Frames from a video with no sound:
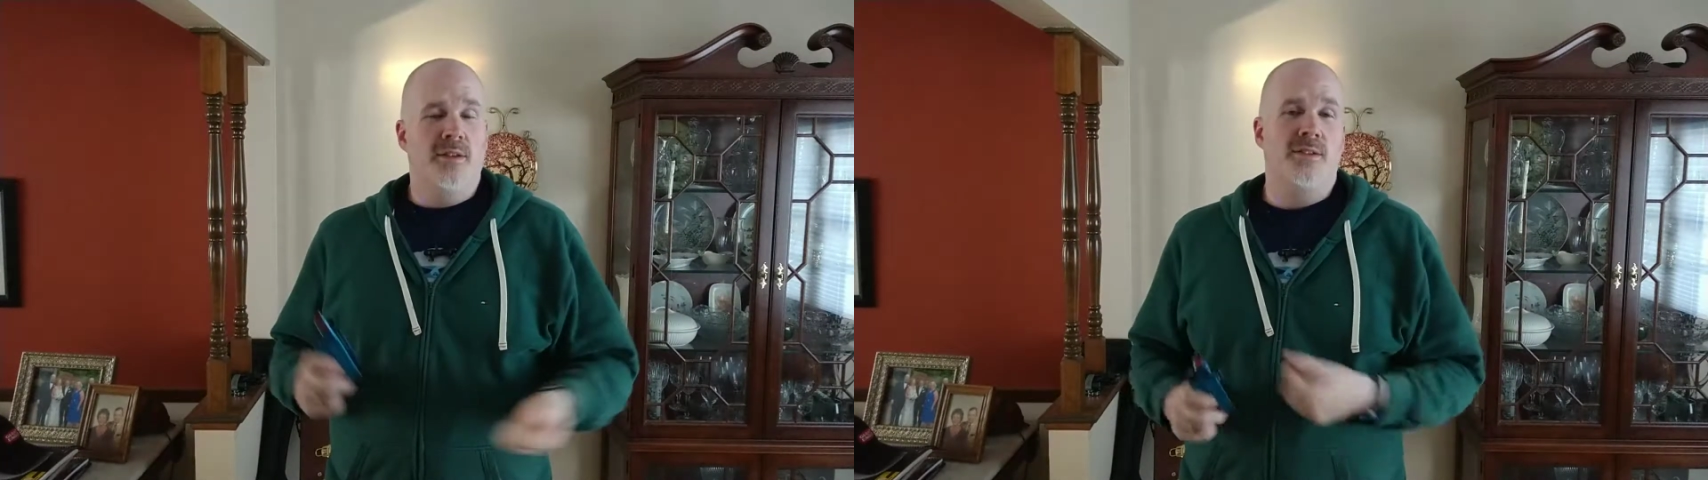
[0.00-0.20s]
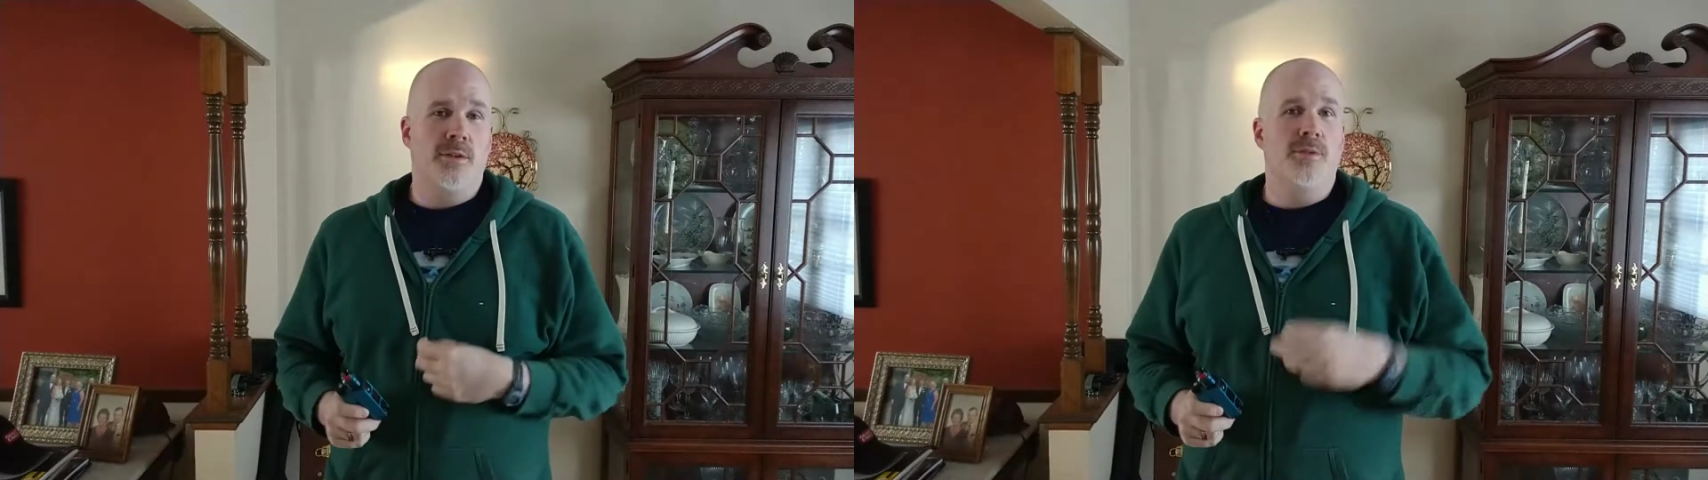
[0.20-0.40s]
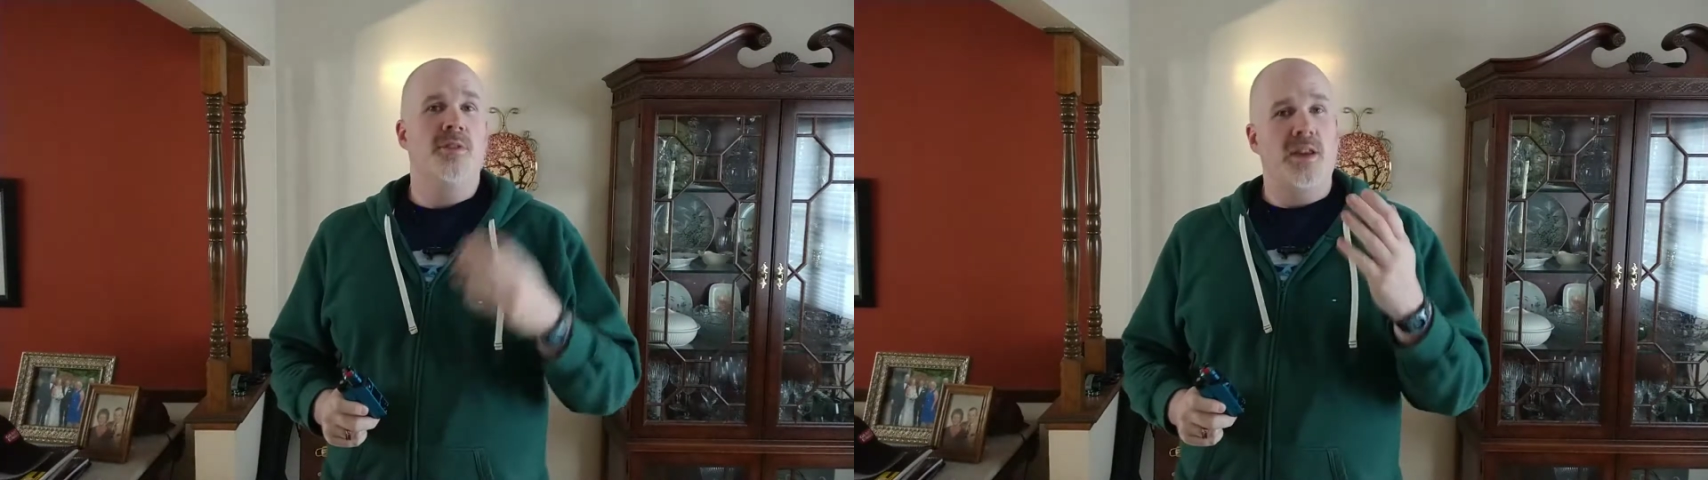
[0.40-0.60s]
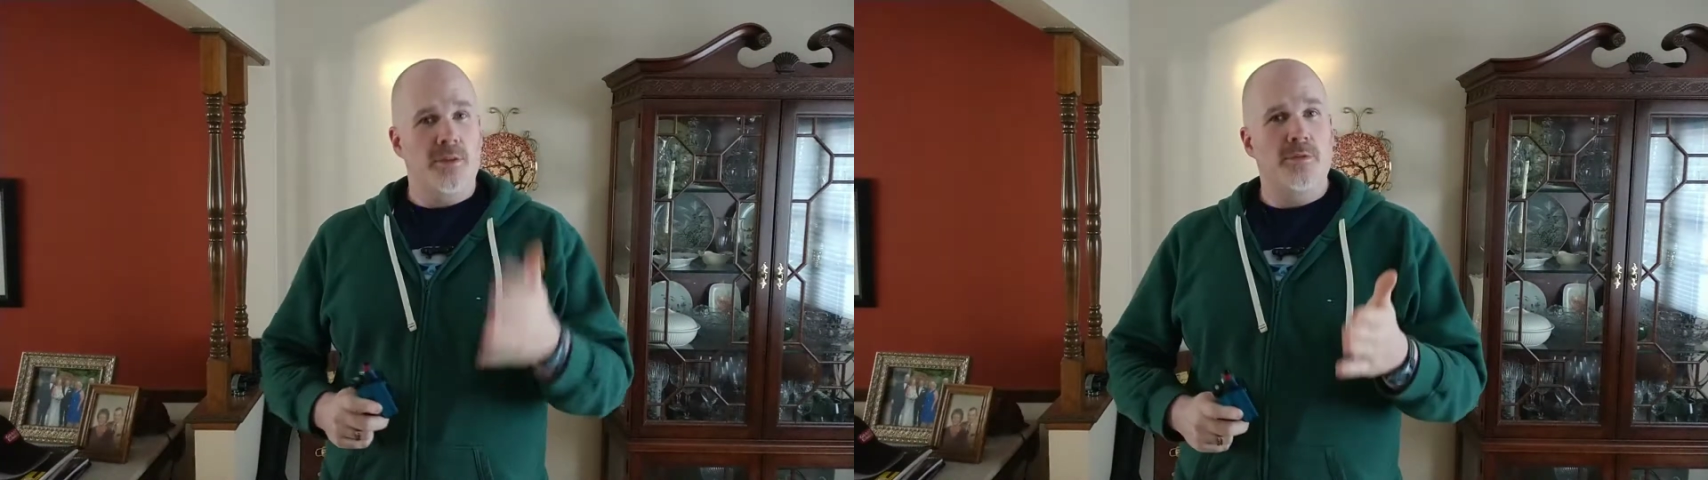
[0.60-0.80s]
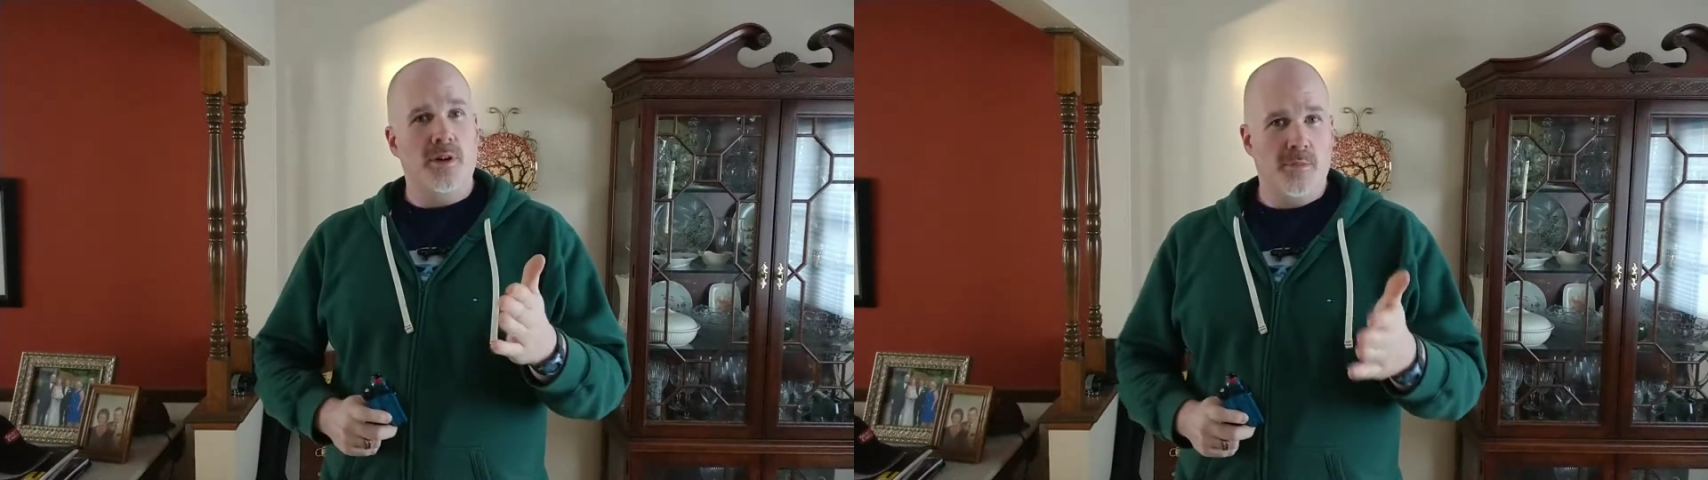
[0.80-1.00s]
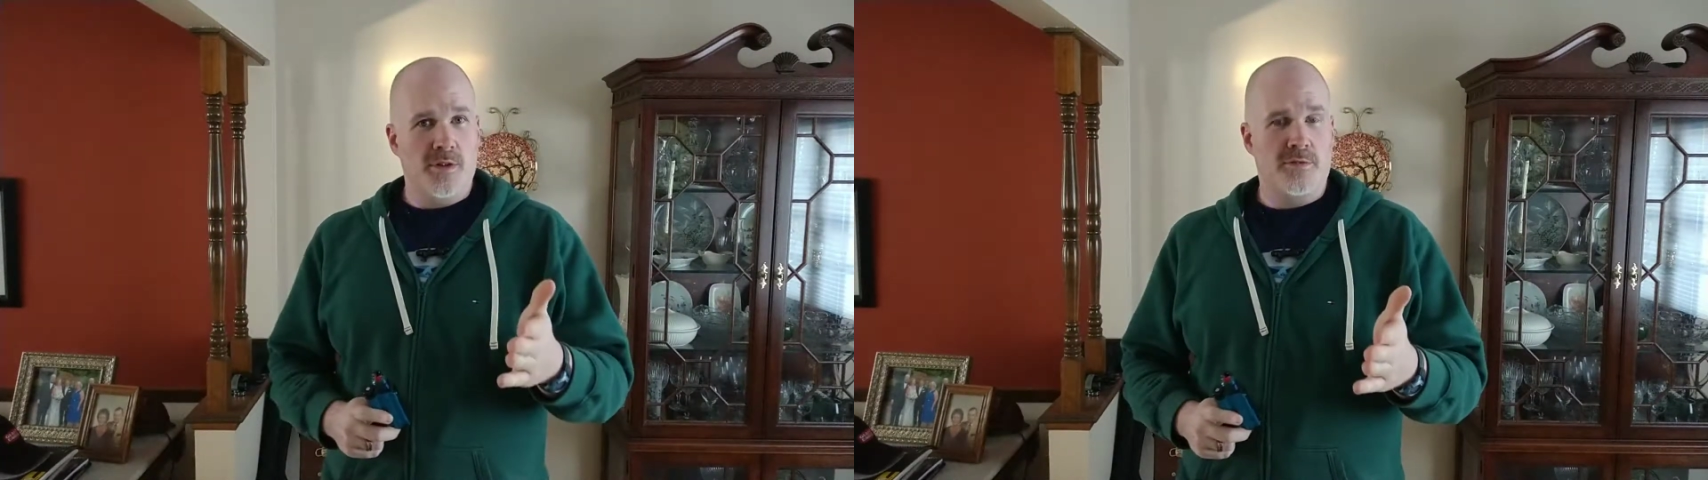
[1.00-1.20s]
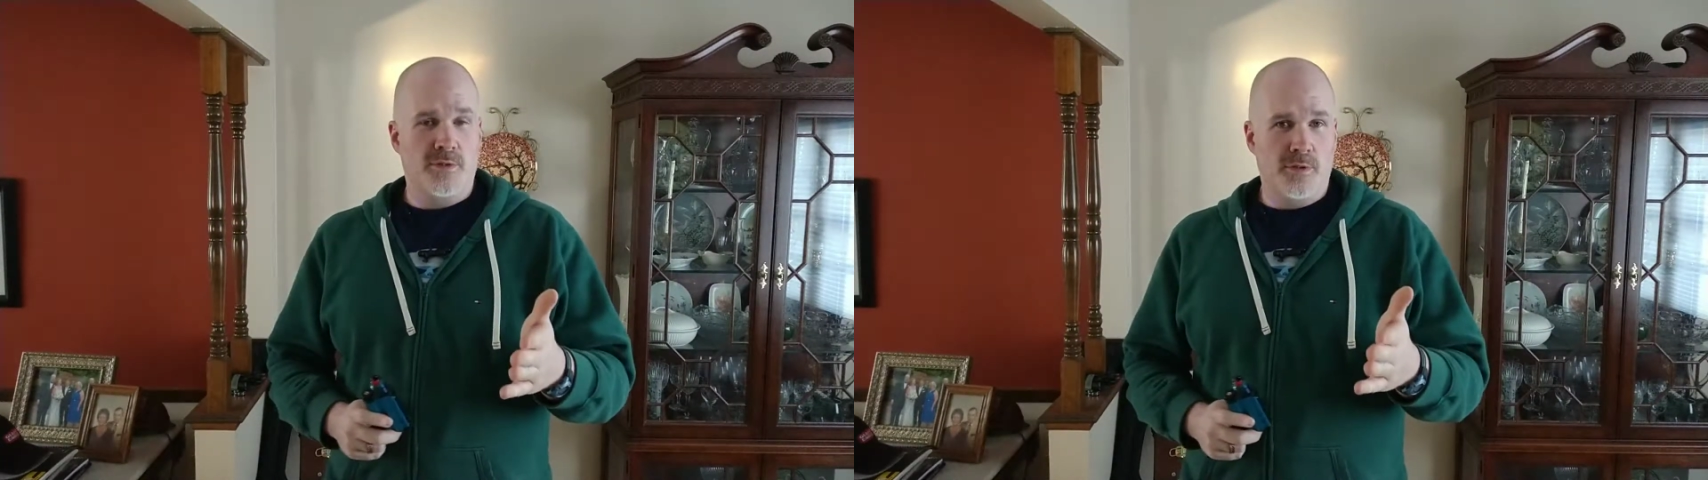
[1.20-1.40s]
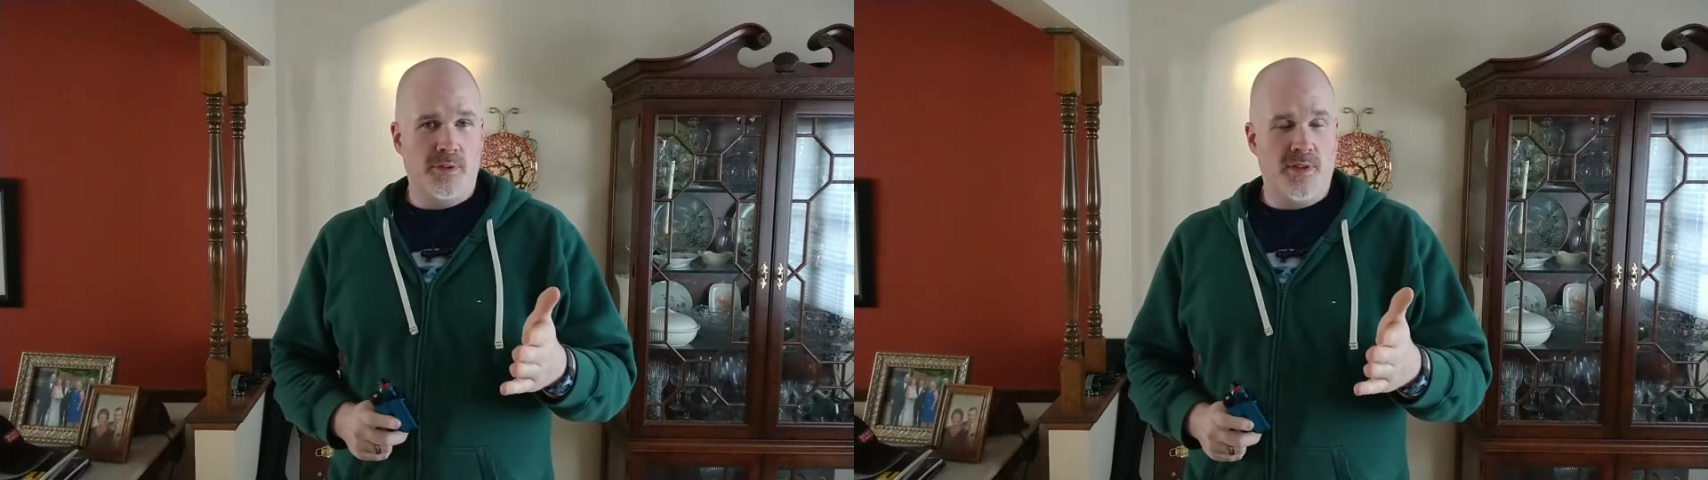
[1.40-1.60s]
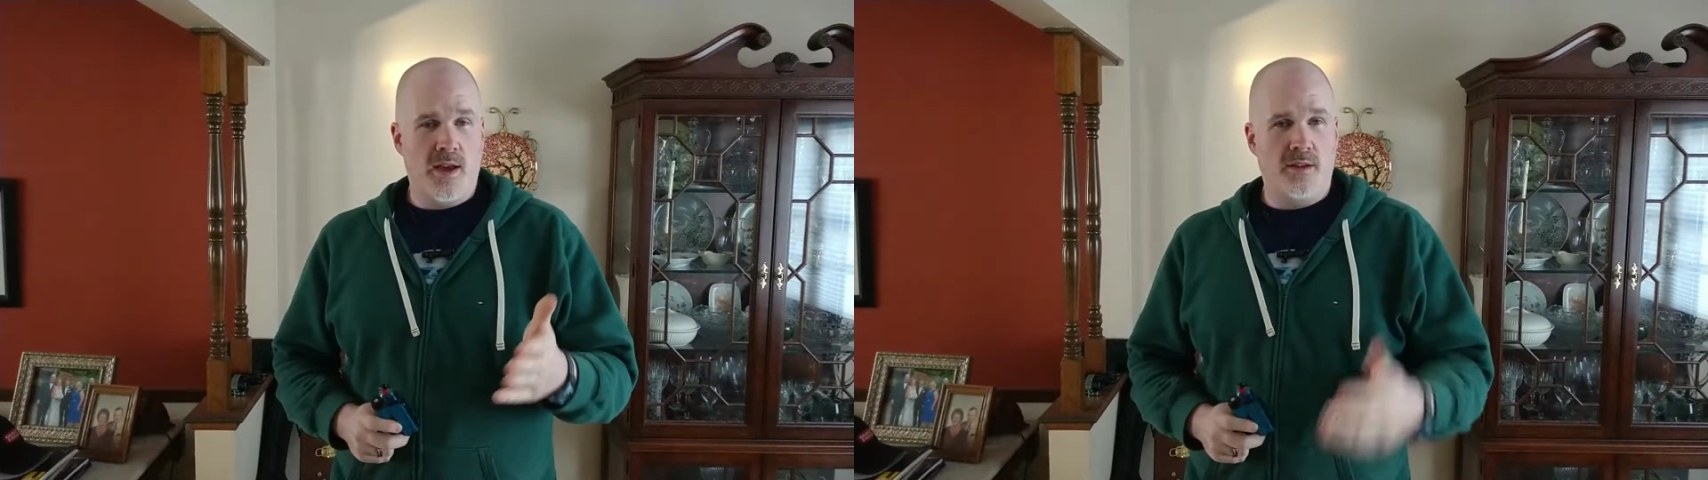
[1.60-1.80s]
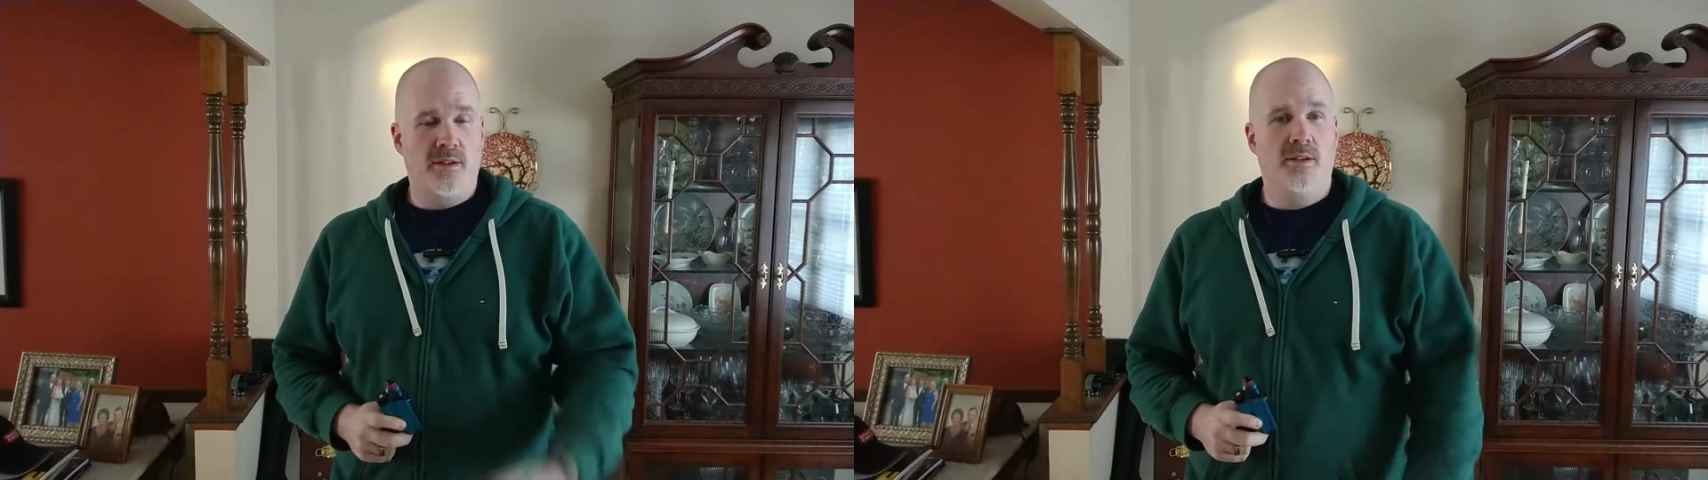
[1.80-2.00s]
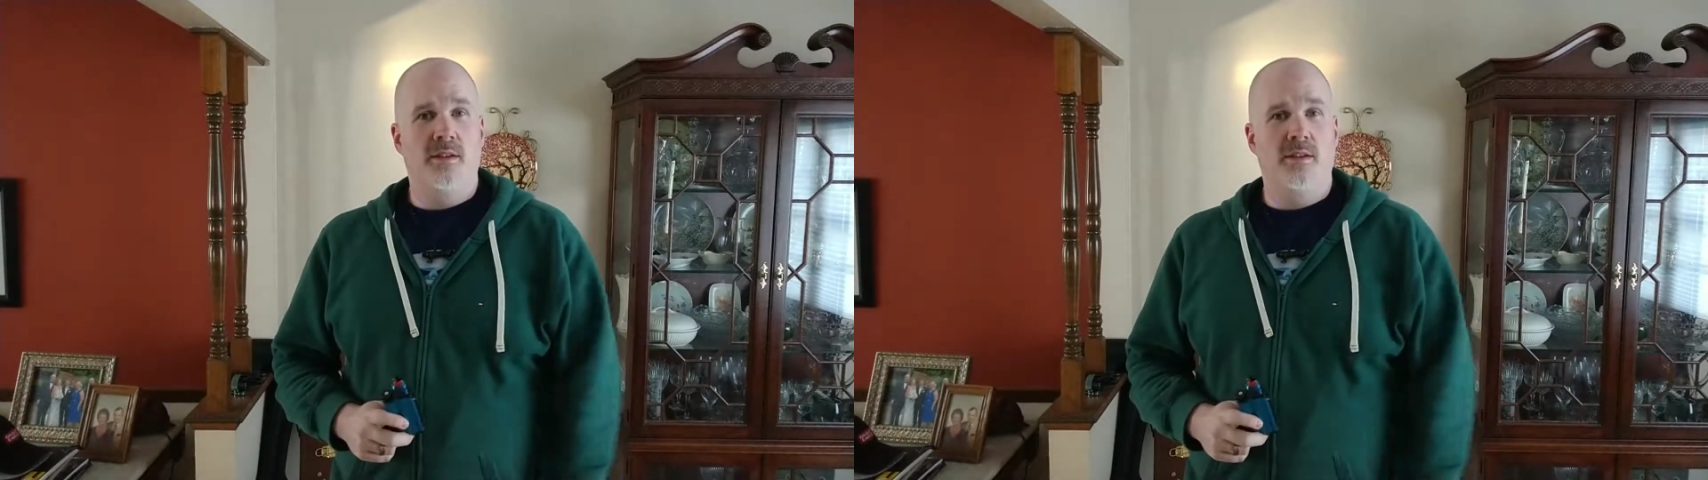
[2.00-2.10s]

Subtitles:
So thank you very much for doing that.